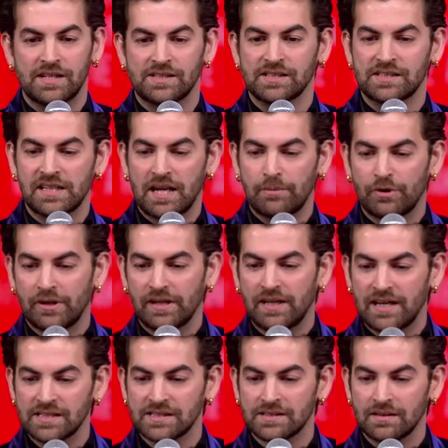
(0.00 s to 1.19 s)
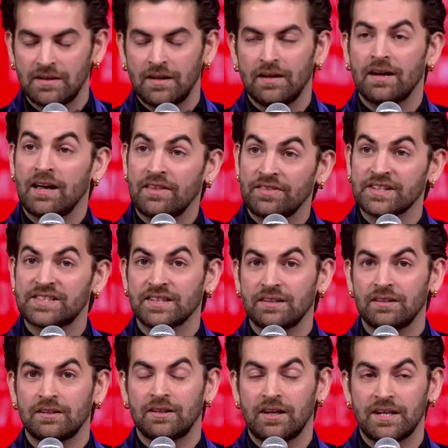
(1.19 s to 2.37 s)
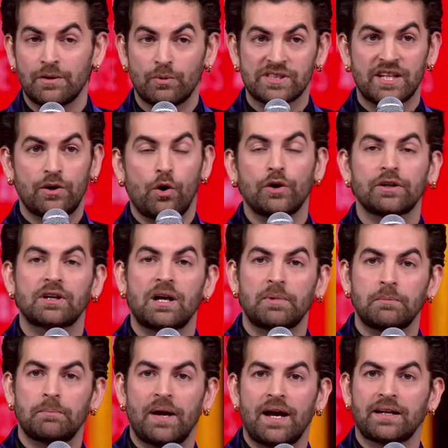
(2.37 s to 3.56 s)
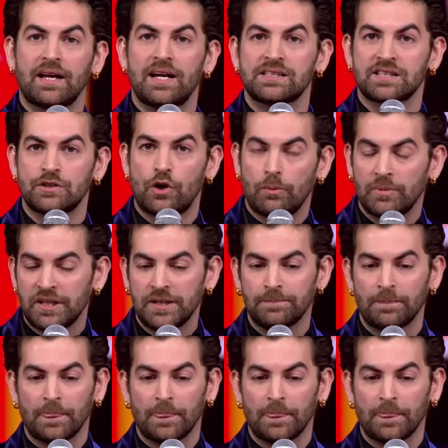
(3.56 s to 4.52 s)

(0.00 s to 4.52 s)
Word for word: celebrity guest, and this year it was an honor coming back as a nominee.